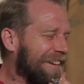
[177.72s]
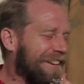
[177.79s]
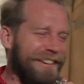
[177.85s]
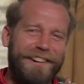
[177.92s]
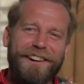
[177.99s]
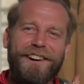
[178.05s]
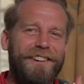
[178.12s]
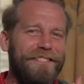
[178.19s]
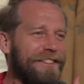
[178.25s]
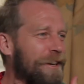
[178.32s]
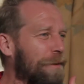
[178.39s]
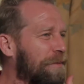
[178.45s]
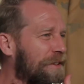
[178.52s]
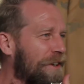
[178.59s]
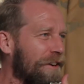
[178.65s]
God, the
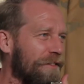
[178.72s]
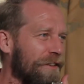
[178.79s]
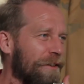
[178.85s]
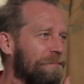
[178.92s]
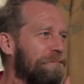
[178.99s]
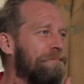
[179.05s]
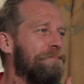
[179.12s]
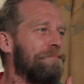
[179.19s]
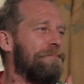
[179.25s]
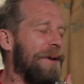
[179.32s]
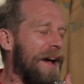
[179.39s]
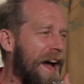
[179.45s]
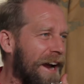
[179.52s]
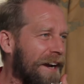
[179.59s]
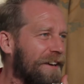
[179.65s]
Observer,
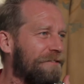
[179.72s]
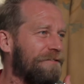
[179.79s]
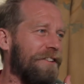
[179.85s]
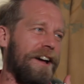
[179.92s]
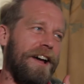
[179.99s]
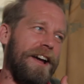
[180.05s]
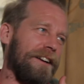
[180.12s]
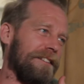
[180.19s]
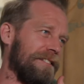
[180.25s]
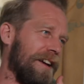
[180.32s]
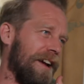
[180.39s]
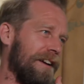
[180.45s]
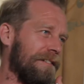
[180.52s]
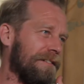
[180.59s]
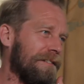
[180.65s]
pack of fags,
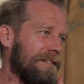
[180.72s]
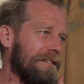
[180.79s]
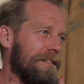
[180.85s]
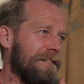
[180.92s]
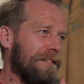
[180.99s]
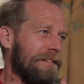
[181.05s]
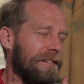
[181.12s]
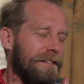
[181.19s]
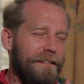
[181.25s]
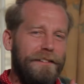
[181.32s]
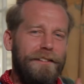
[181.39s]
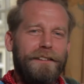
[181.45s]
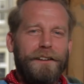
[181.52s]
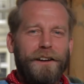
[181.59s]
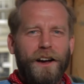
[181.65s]
eh?
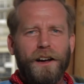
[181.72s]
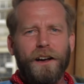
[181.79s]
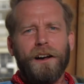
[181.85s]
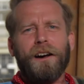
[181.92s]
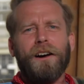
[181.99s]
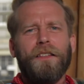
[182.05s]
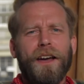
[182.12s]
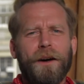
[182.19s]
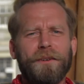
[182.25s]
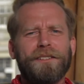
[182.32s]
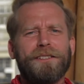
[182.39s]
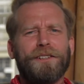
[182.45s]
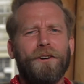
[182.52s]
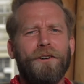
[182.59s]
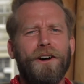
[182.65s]
Oh, that was
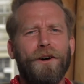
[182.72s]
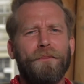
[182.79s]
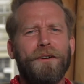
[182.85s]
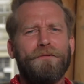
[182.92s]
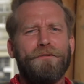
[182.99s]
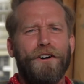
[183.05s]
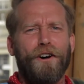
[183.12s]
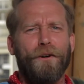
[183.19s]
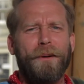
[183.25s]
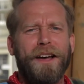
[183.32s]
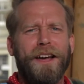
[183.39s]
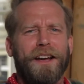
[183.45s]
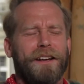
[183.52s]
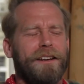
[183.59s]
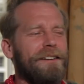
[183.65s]
so
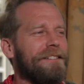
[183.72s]
homophobic.